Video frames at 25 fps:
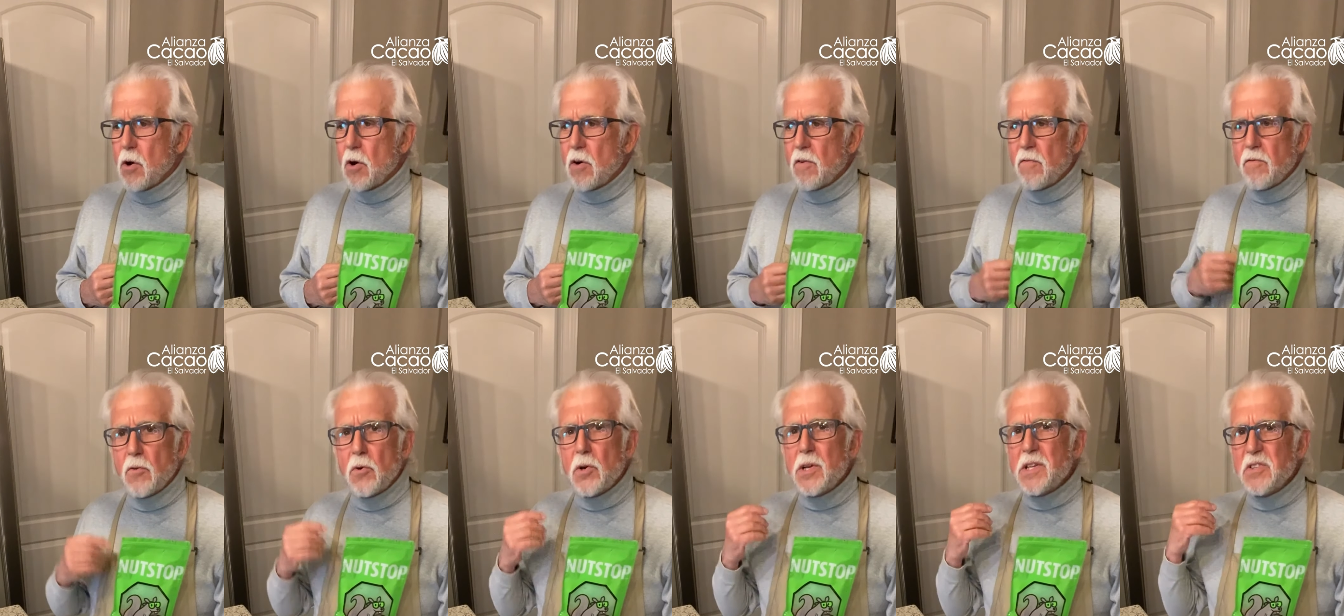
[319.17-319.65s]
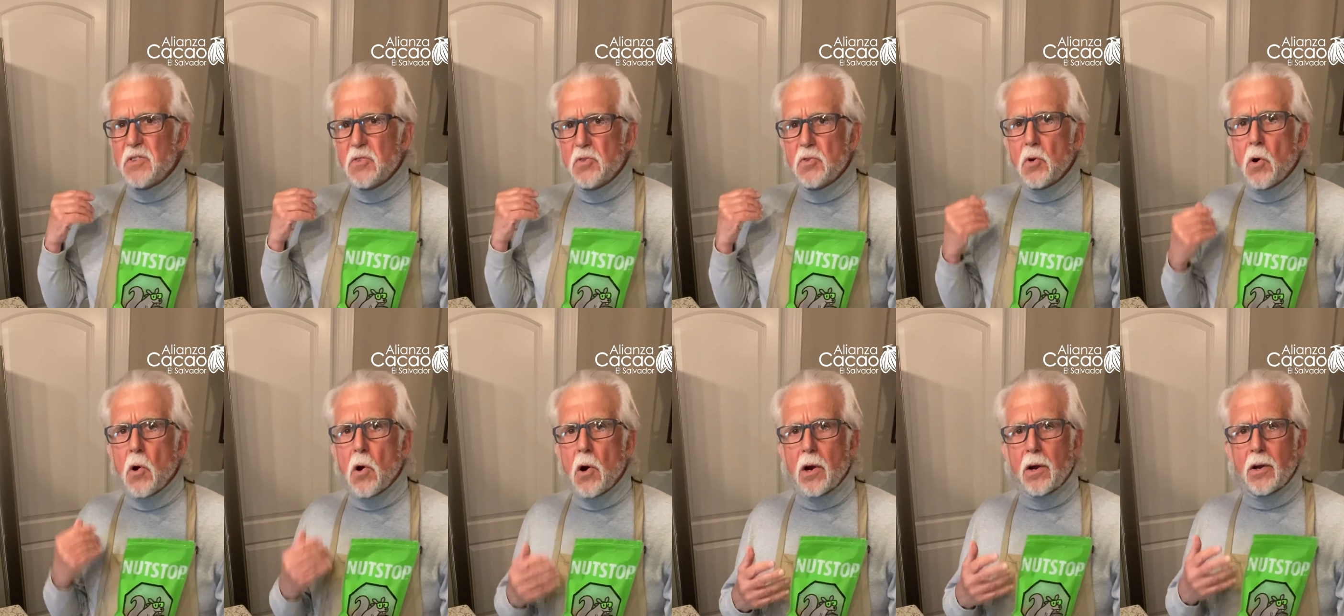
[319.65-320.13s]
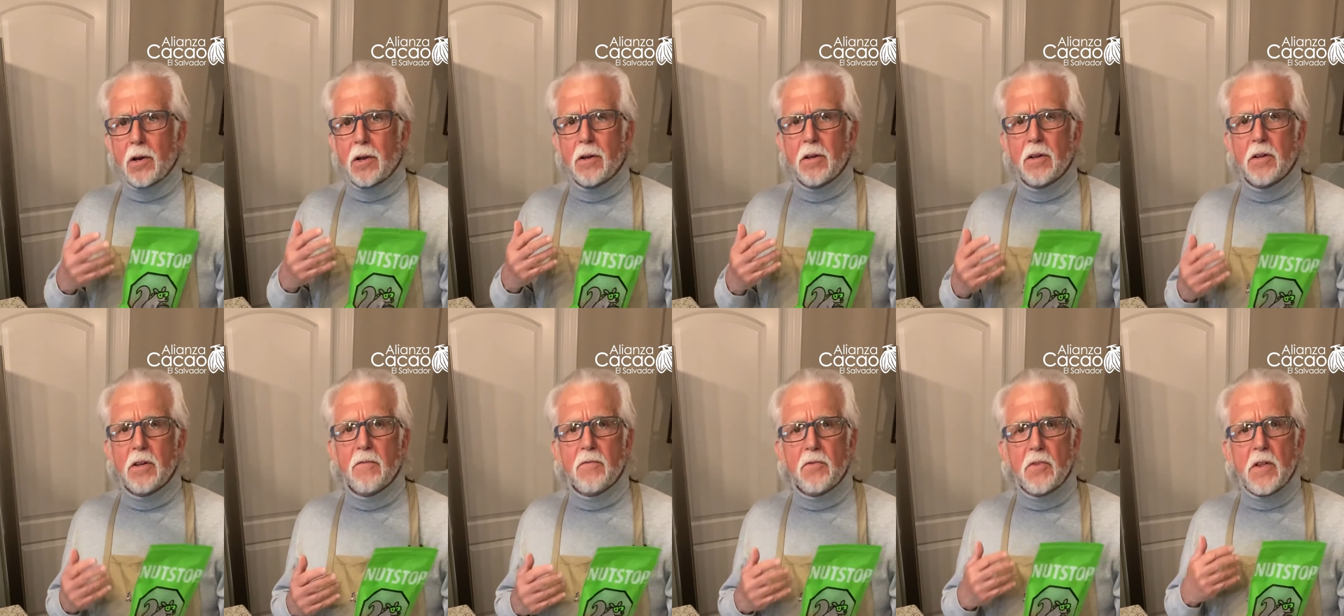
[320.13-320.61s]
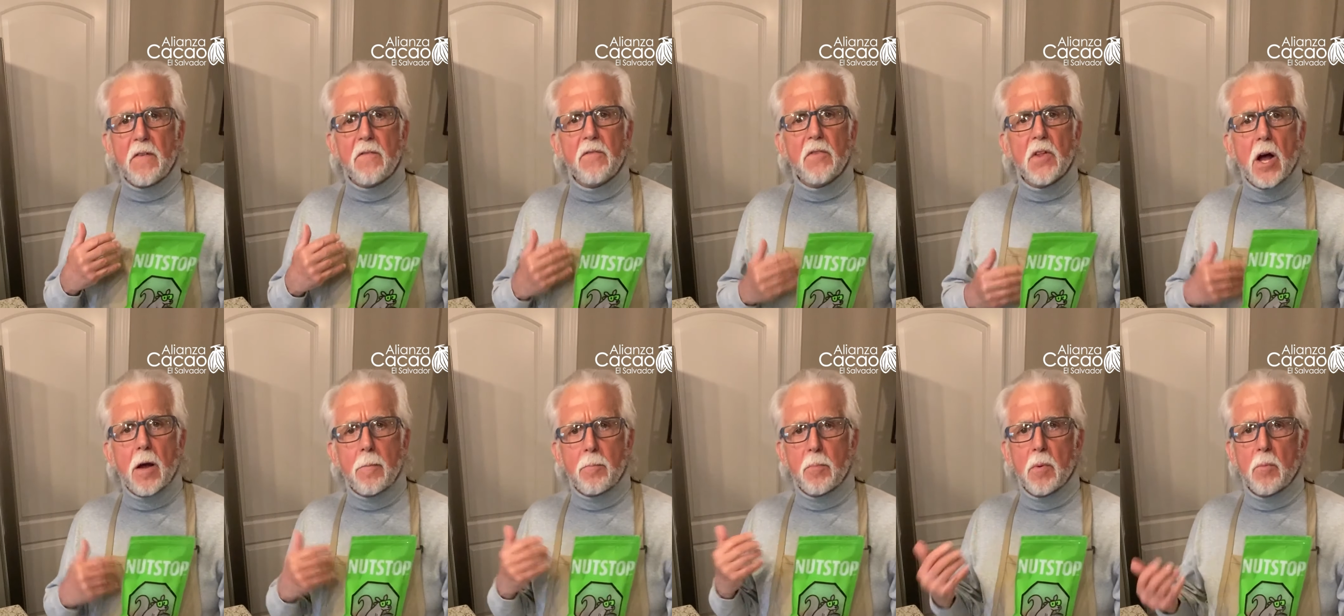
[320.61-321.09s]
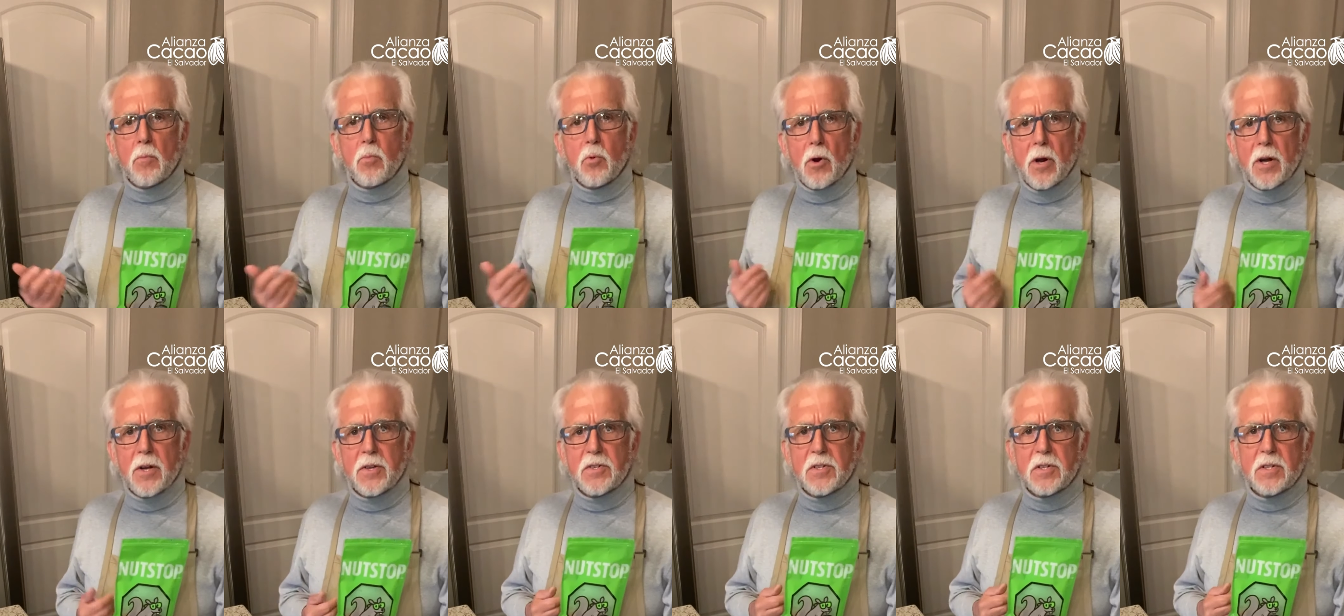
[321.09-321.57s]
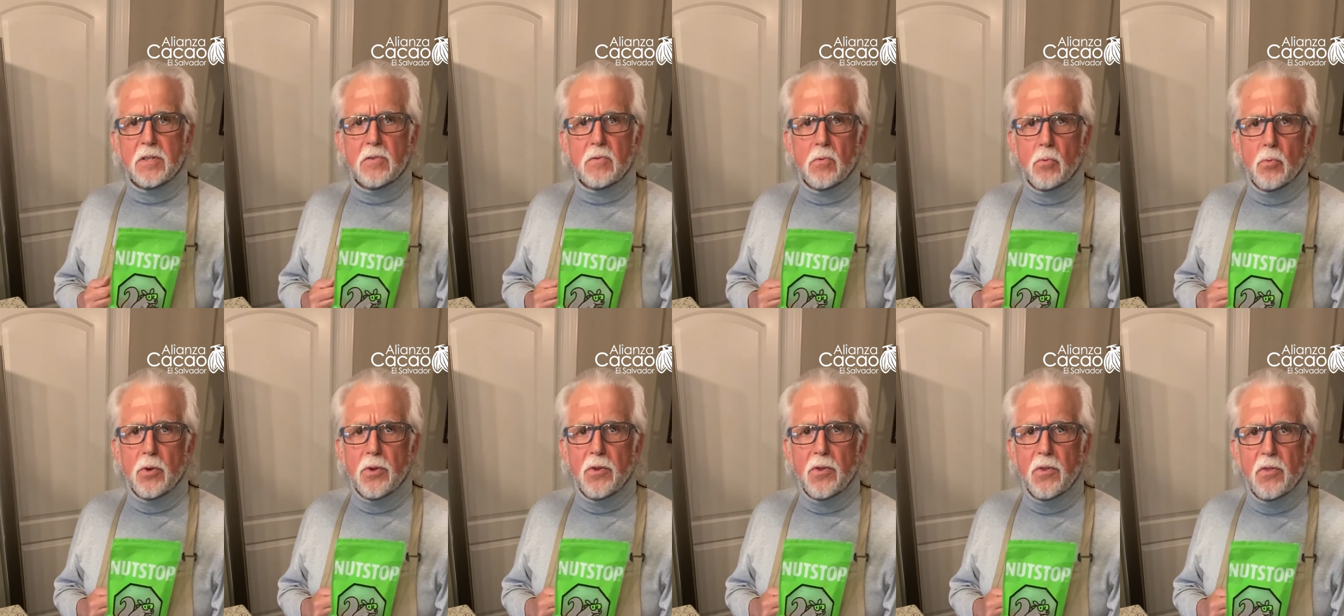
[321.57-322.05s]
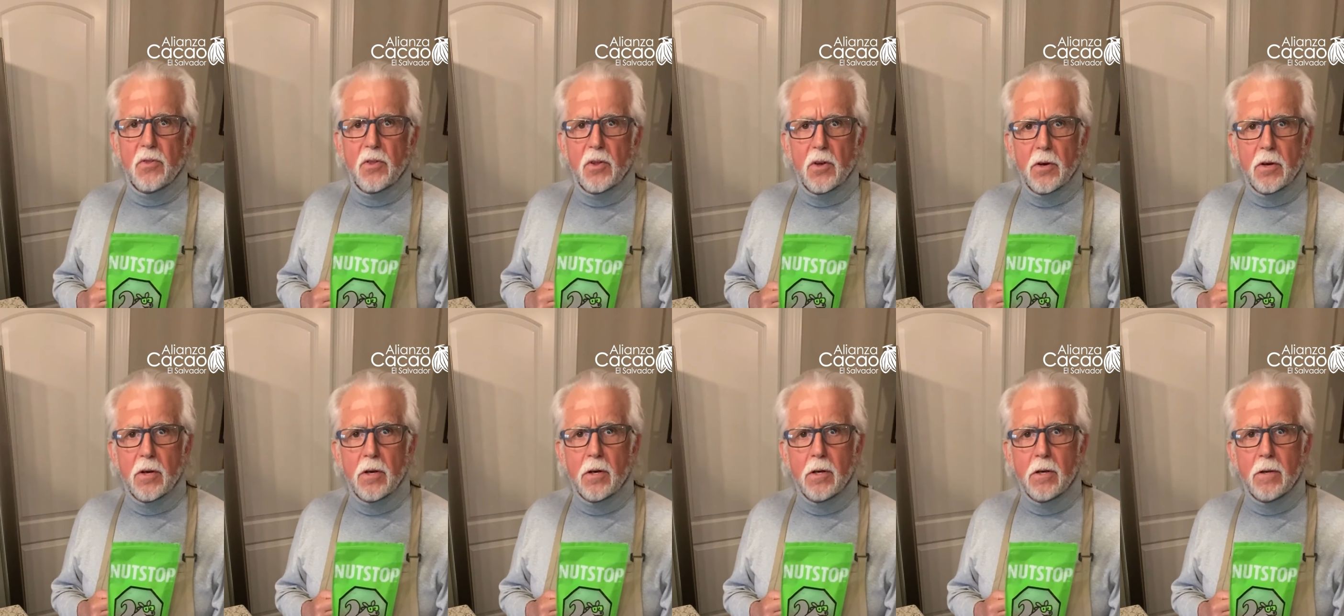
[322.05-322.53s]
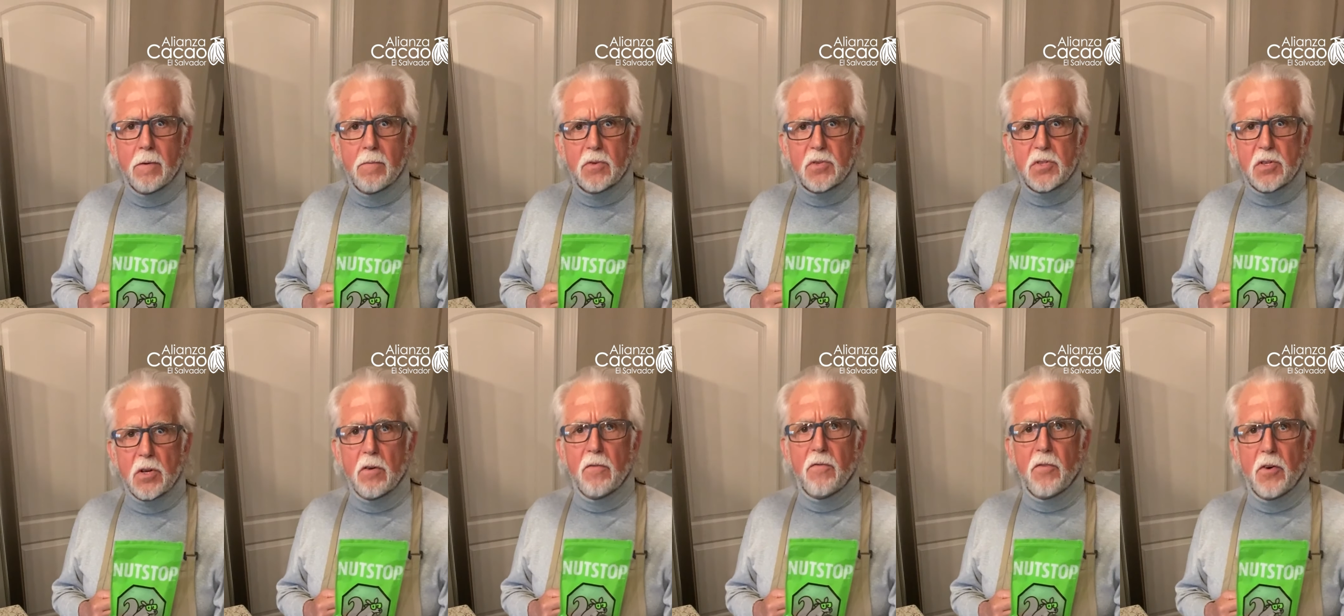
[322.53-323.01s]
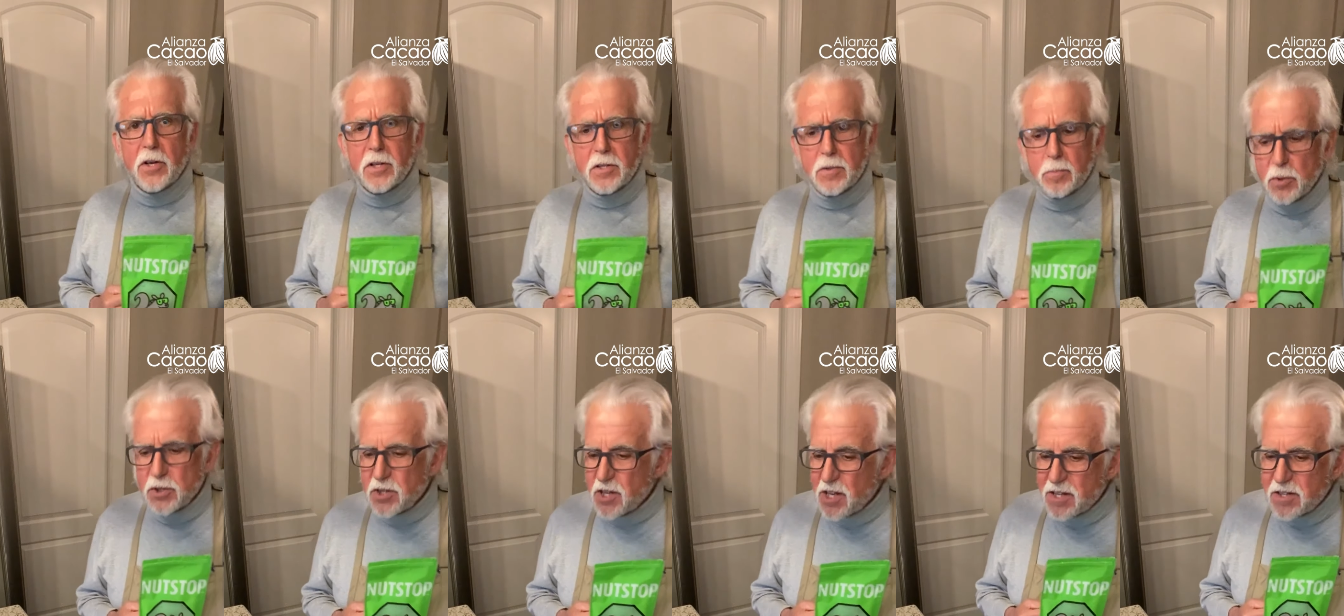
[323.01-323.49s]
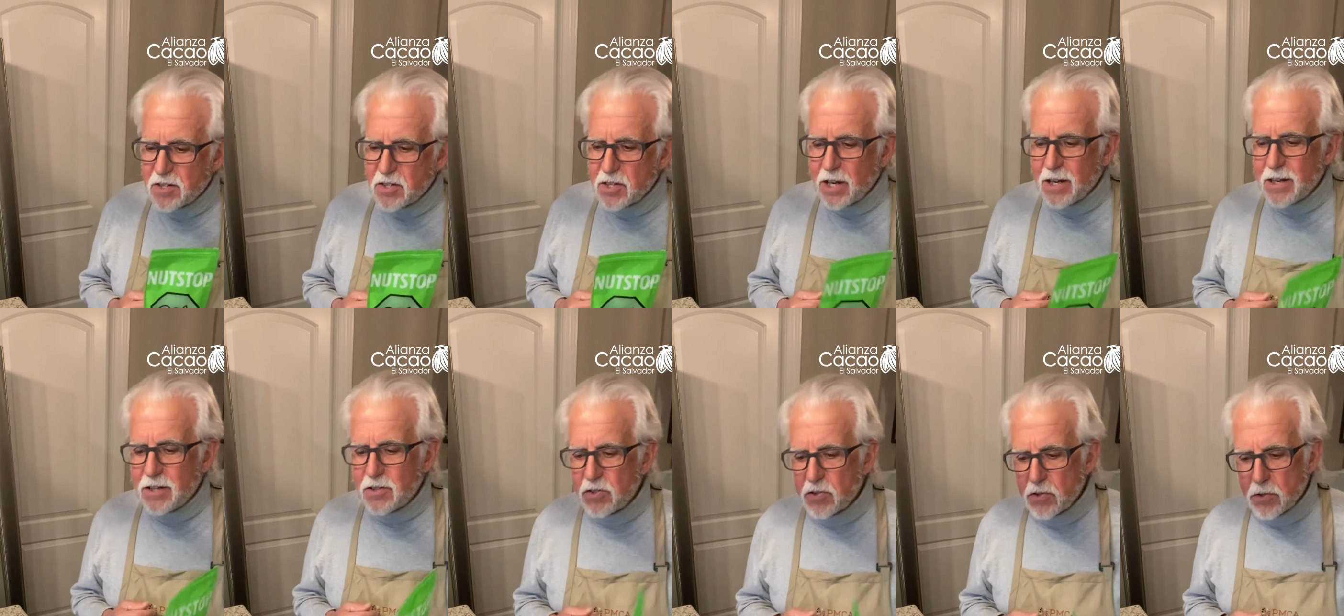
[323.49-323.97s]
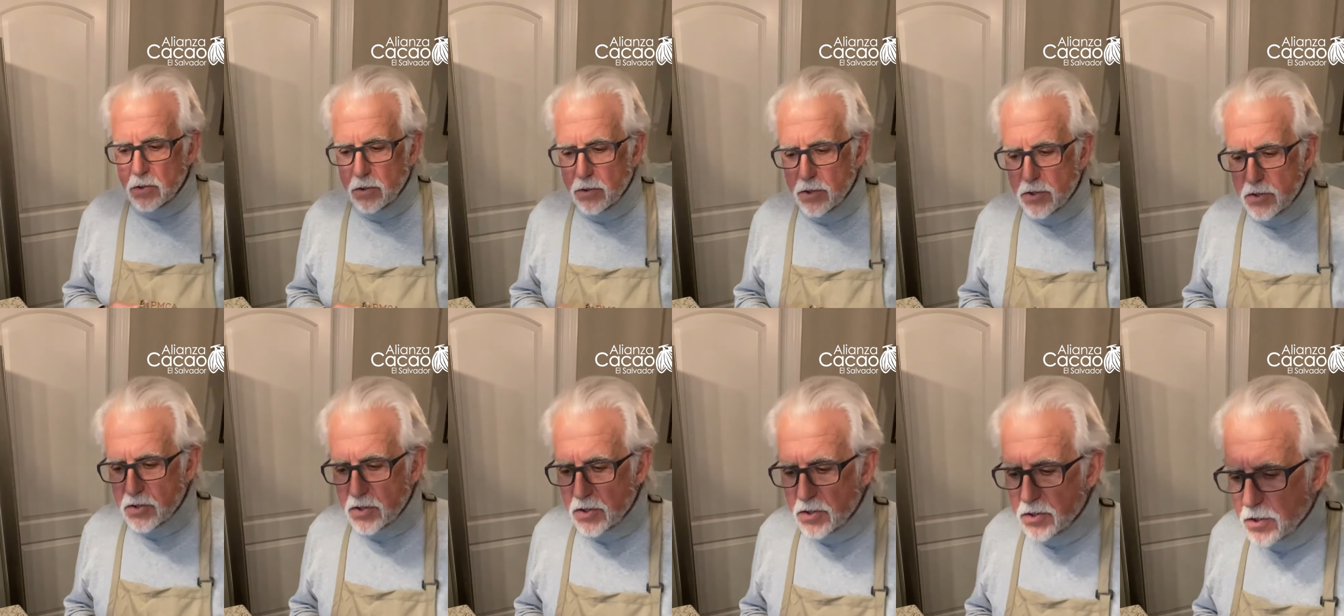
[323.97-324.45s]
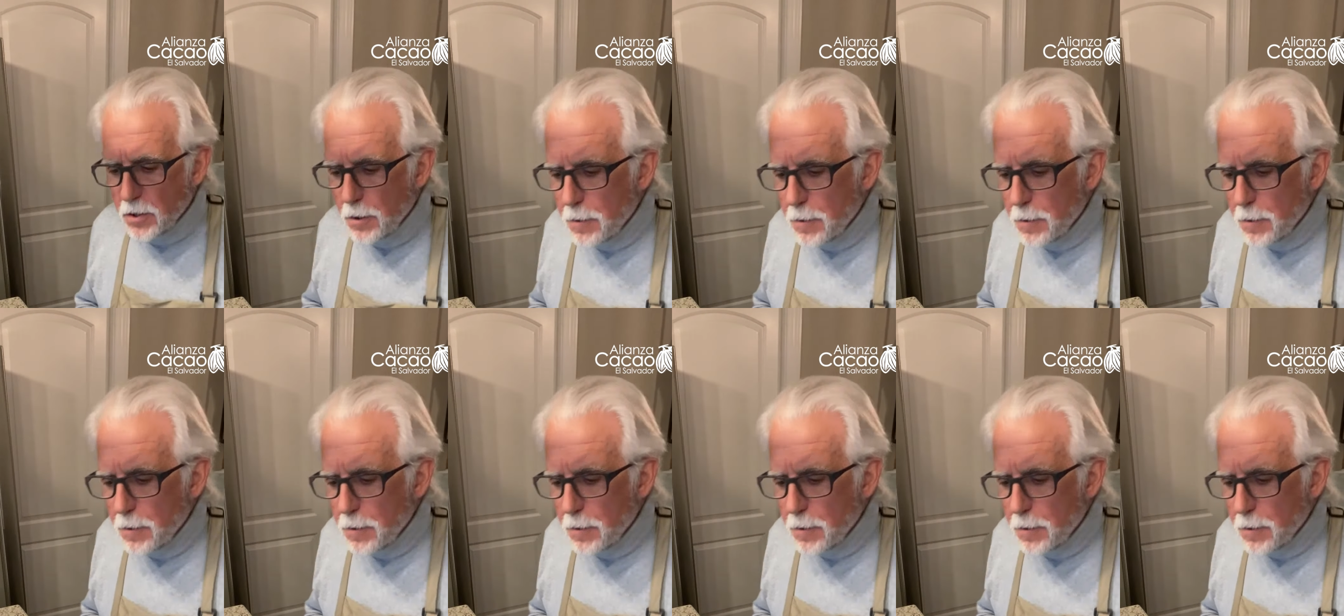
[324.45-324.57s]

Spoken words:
very dark if they've not been processed with sulfites, but they taste delicious.